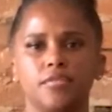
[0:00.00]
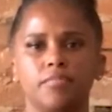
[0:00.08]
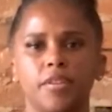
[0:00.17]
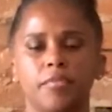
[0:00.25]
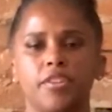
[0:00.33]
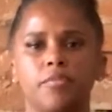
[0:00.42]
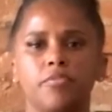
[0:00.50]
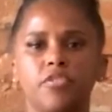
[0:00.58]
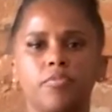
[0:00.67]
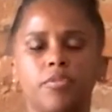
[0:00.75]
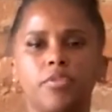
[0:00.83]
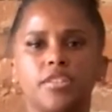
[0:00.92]
Maybe the
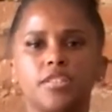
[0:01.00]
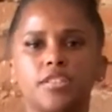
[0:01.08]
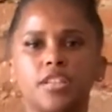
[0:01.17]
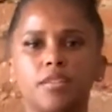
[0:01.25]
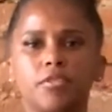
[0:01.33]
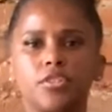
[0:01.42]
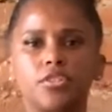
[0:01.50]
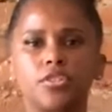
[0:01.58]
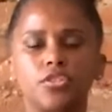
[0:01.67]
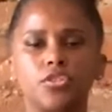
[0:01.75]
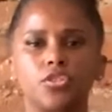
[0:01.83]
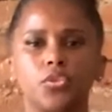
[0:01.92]
movement wants to come into
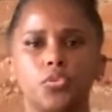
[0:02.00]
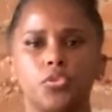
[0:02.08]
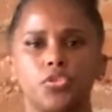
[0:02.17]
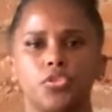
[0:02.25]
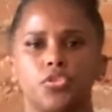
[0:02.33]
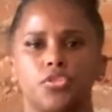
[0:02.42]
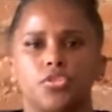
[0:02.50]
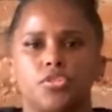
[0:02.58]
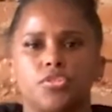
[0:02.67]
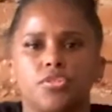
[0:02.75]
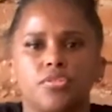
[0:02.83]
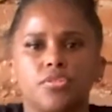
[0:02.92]
his
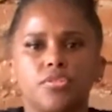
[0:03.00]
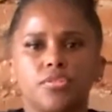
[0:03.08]
shoulders.